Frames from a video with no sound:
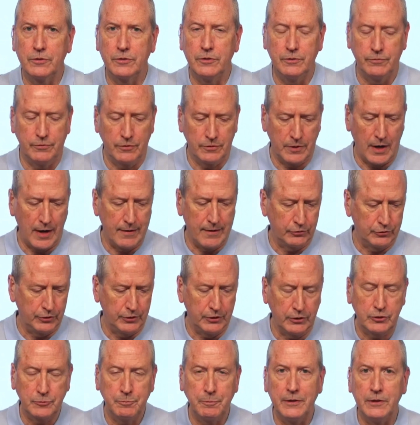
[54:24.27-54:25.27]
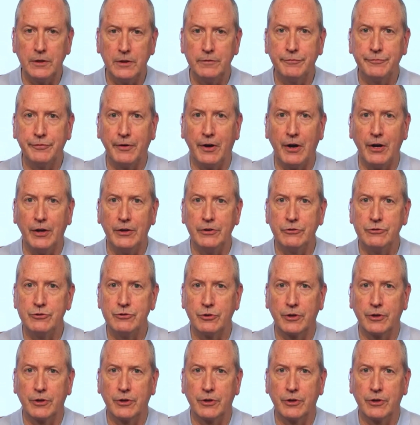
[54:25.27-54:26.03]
You've obviously expended funds.